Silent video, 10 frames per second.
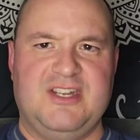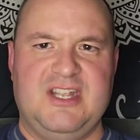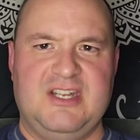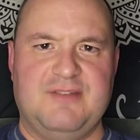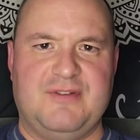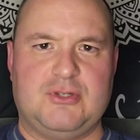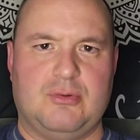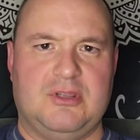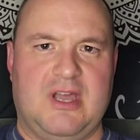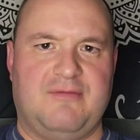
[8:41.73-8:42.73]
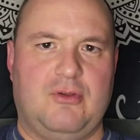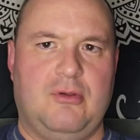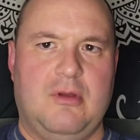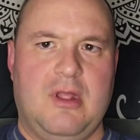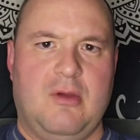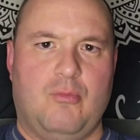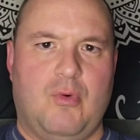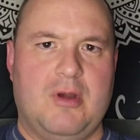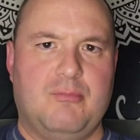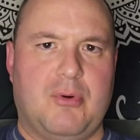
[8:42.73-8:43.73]
On an individual level,
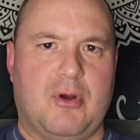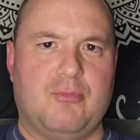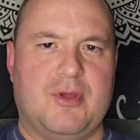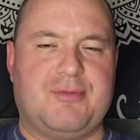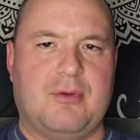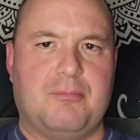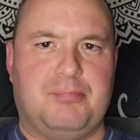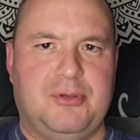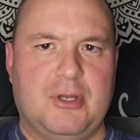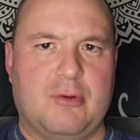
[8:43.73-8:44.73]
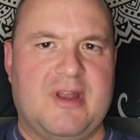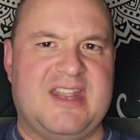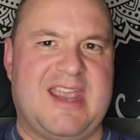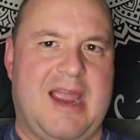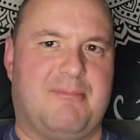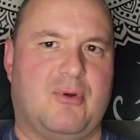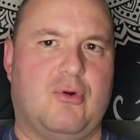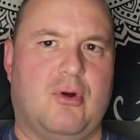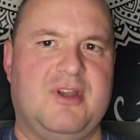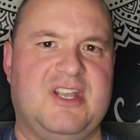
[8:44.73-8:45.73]
one born with Pluto in
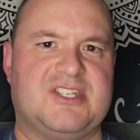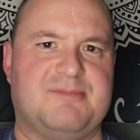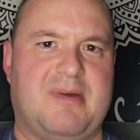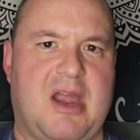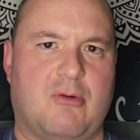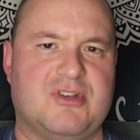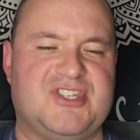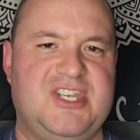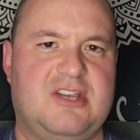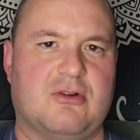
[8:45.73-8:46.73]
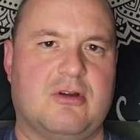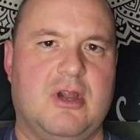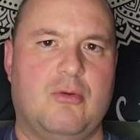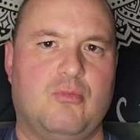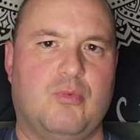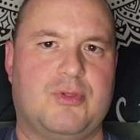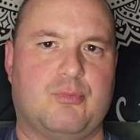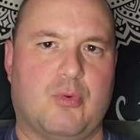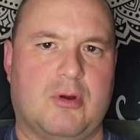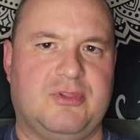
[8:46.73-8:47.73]
Capricorn is a power seeker
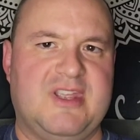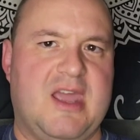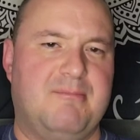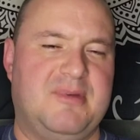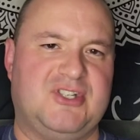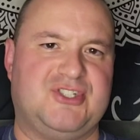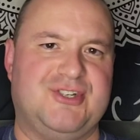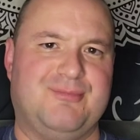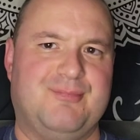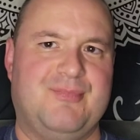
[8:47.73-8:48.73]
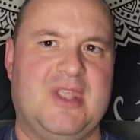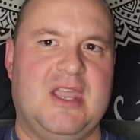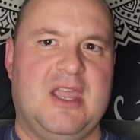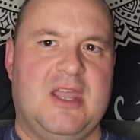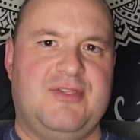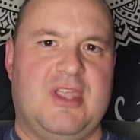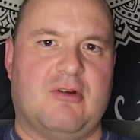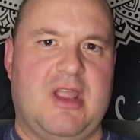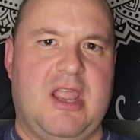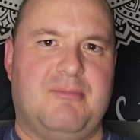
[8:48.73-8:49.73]
with worldly ambition.
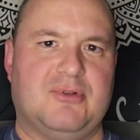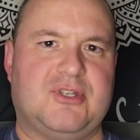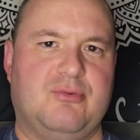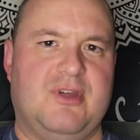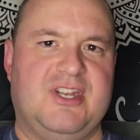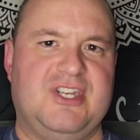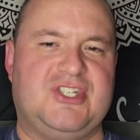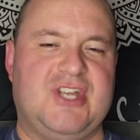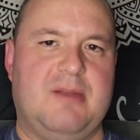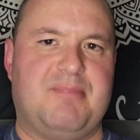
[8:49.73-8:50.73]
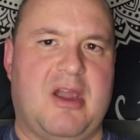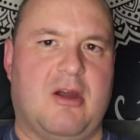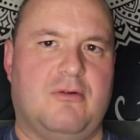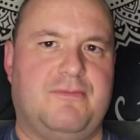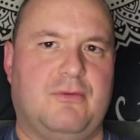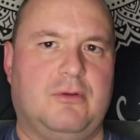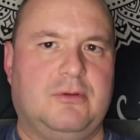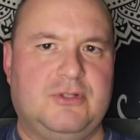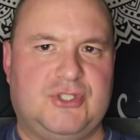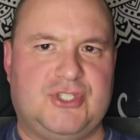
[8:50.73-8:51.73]
They are able to initiate
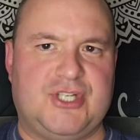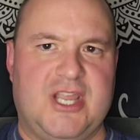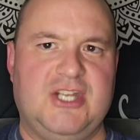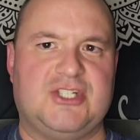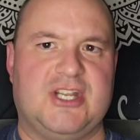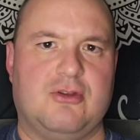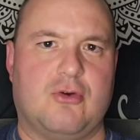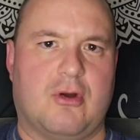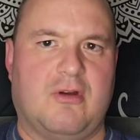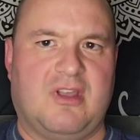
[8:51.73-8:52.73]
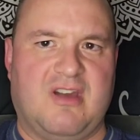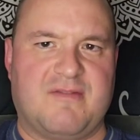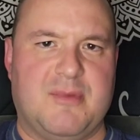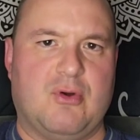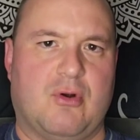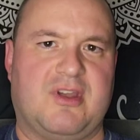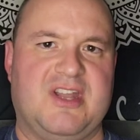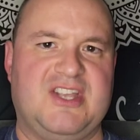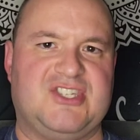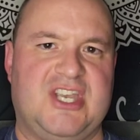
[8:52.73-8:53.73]
powerful change in go government
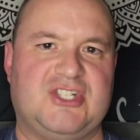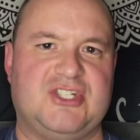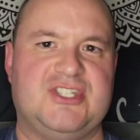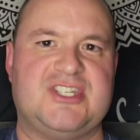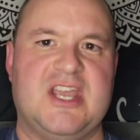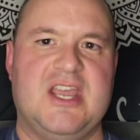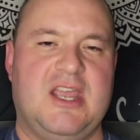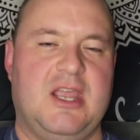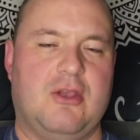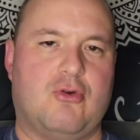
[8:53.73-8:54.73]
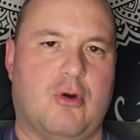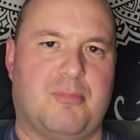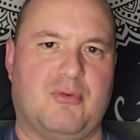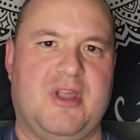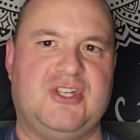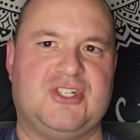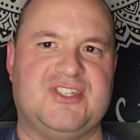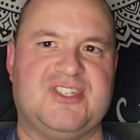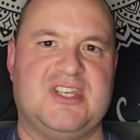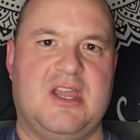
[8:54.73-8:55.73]
organizations and
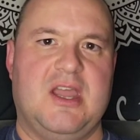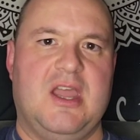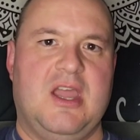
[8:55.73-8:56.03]
corporations.